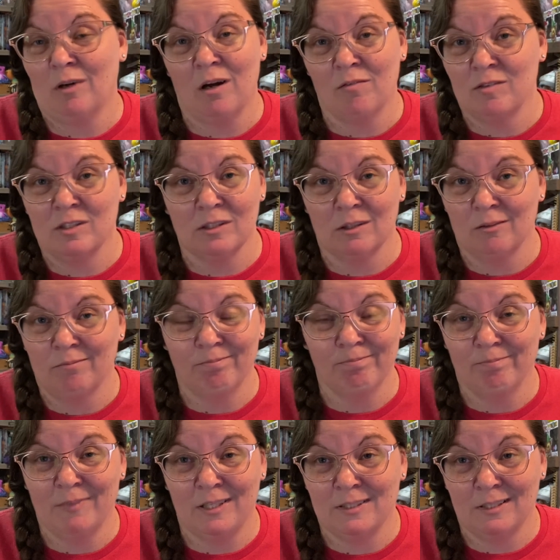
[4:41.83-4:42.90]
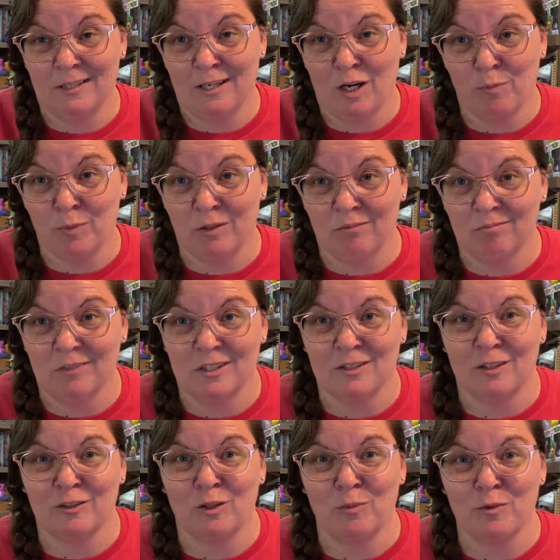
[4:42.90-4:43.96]
Obviously, that didn't happen because
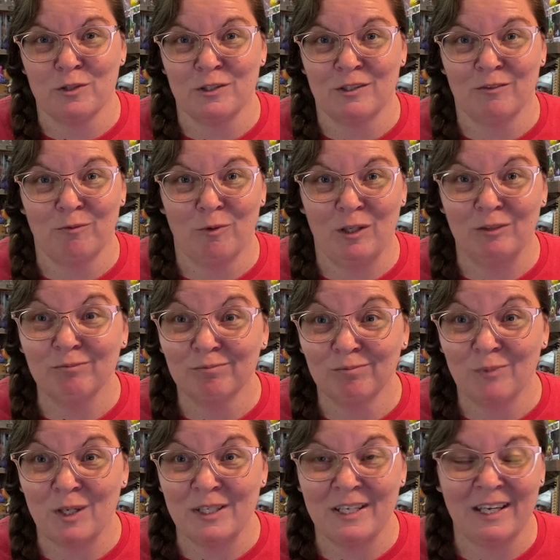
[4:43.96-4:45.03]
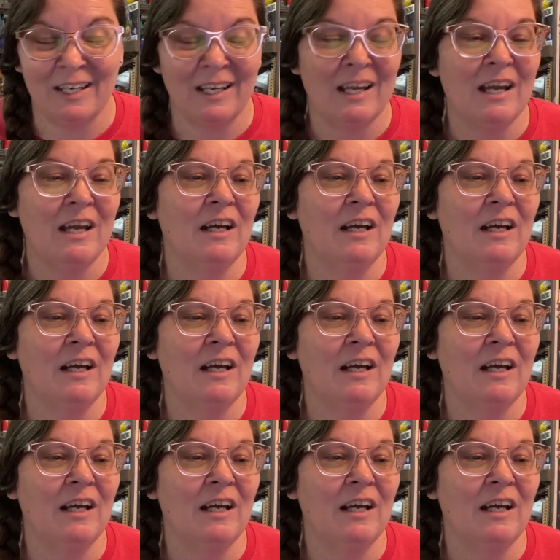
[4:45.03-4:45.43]
October is in 1 day.